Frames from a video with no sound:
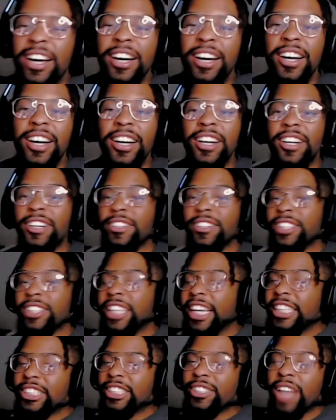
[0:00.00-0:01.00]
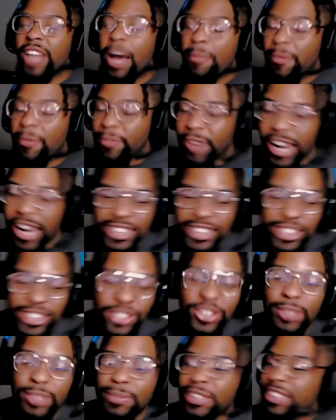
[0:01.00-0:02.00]
Uh, catch. I'm a variety
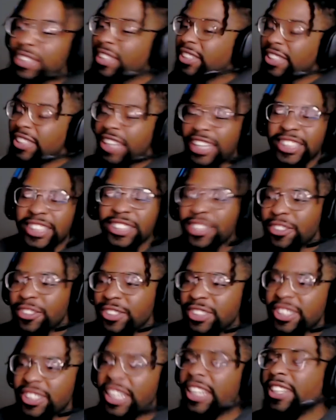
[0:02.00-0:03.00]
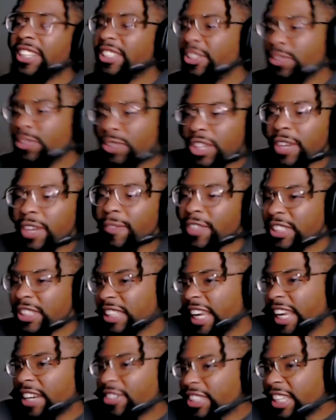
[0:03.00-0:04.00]
streamer, so you like, you know what I'm saying? You looking for
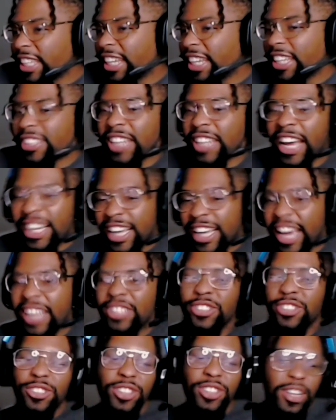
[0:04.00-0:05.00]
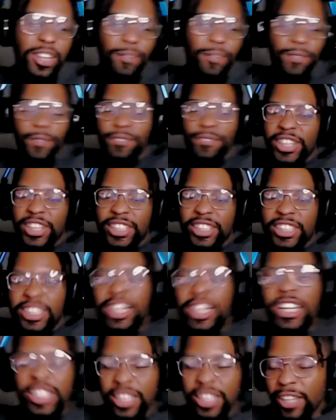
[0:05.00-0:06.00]
scary games? I got you. you looking for funny?
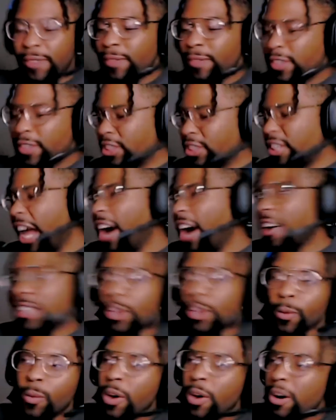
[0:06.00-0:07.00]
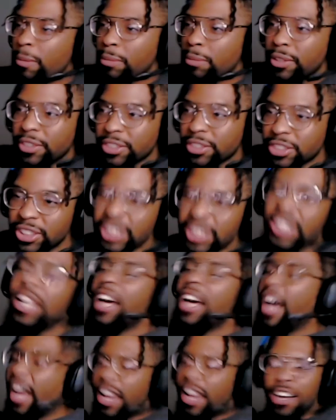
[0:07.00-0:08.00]
Looking for just off the wall bullshit?
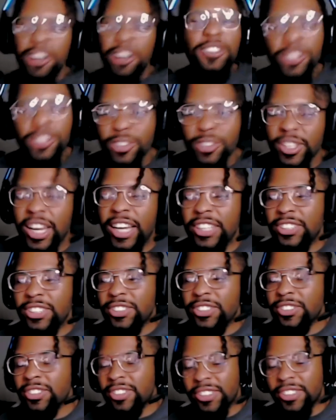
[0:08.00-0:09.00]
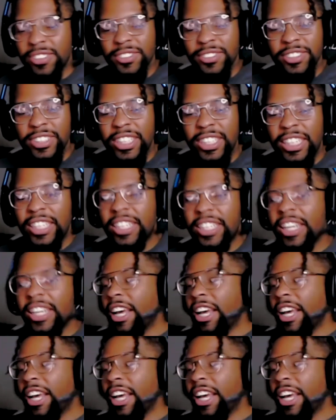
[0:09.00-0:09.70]
I also got you. You know what I'm saying?